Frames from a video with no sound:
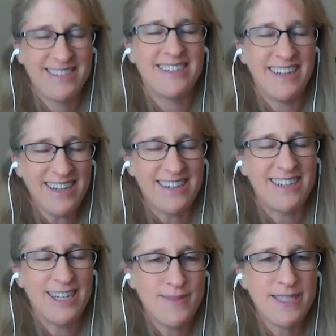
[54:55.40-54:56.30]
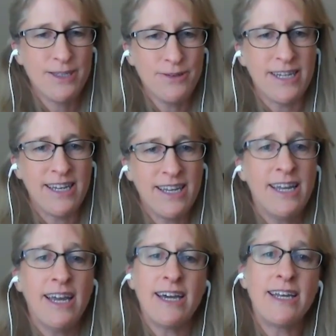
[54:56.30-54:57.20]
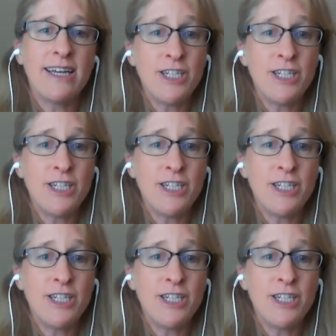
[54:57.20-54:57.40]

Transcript: Yeah, absolutely. And I